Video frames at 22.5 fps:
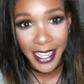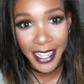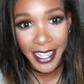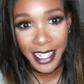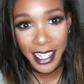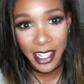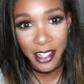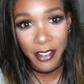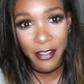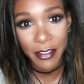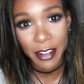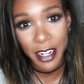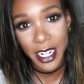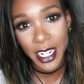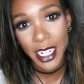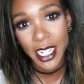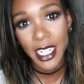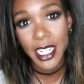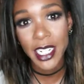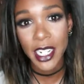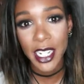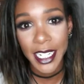It's a
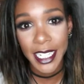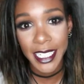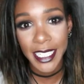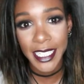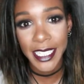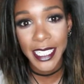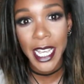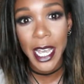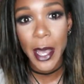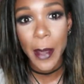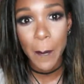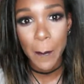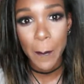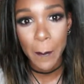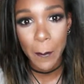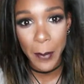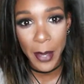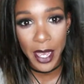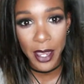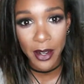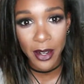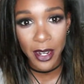really nice
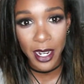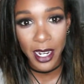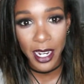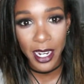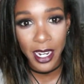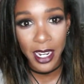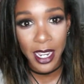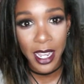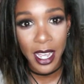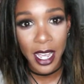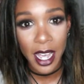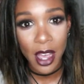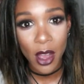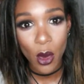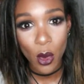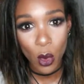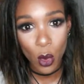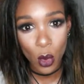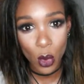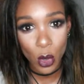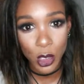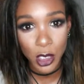berry
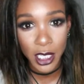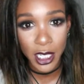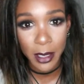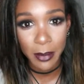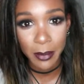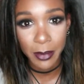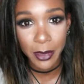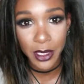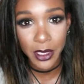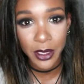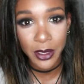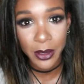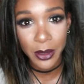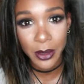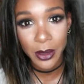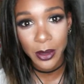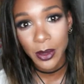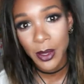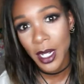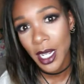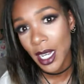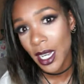
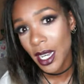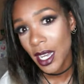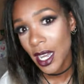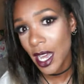autumnal